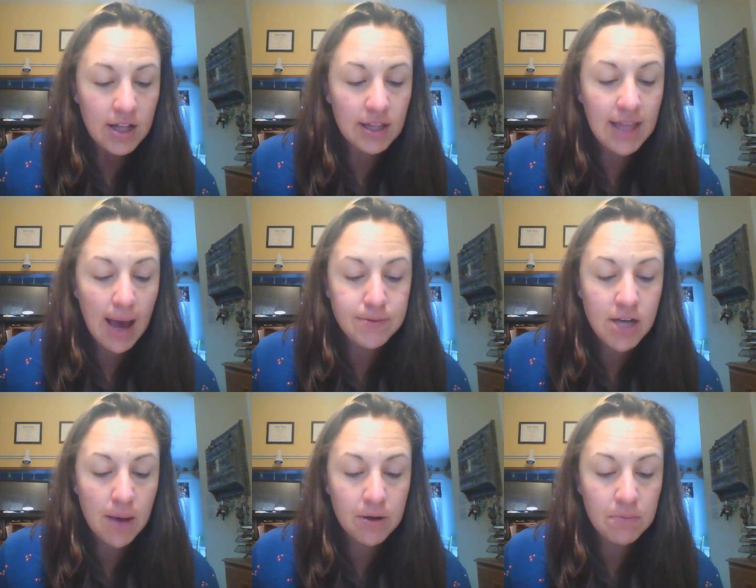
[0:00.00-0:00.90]
A
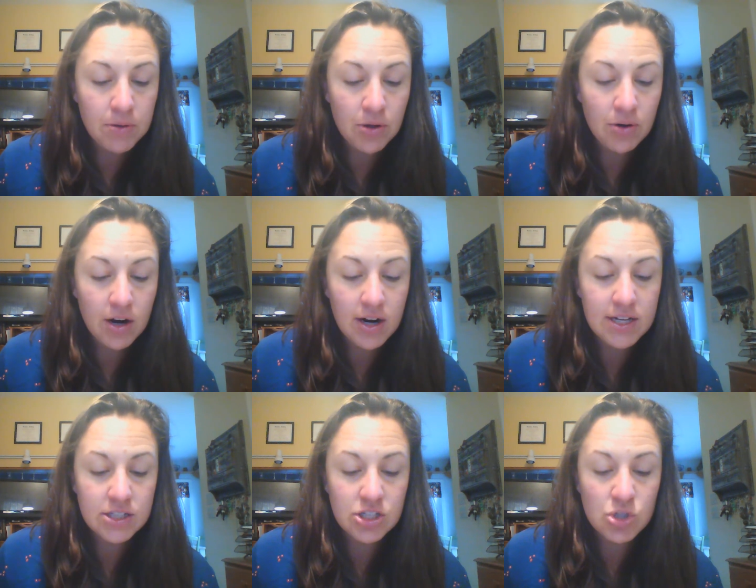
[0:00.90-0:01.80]
laptop computer
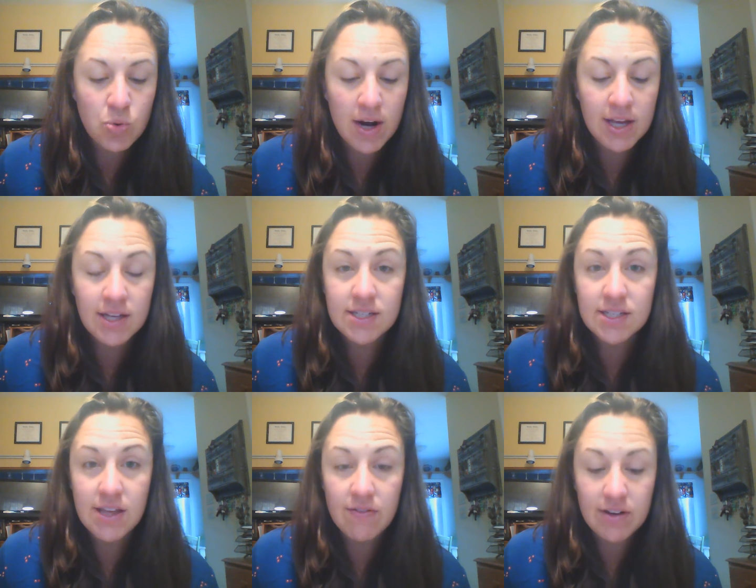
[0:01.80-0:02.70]
is 20
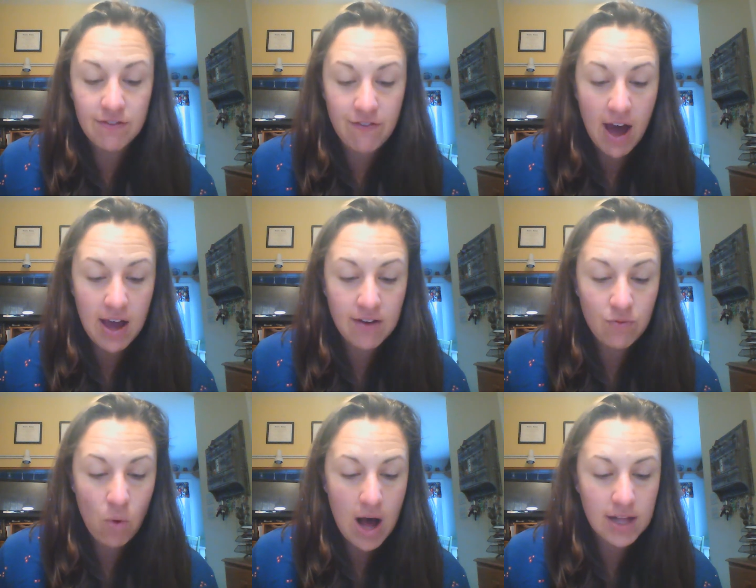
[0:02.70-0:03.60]
to
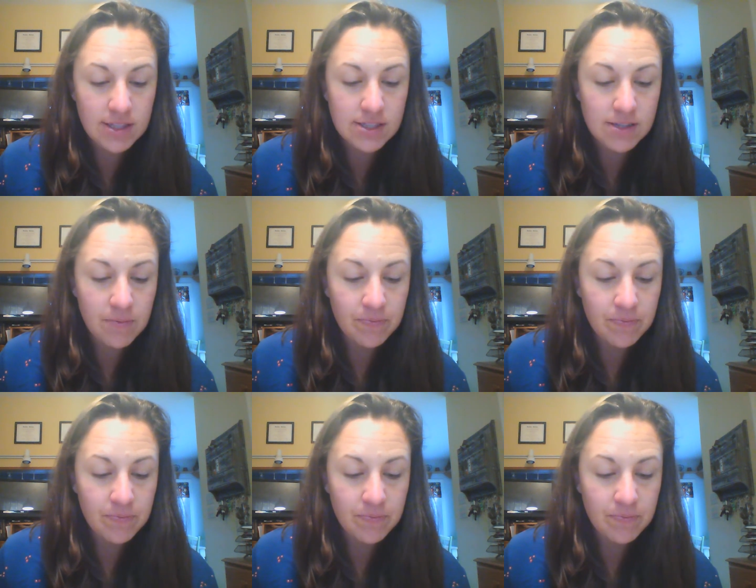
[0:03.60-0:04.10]
75 watts.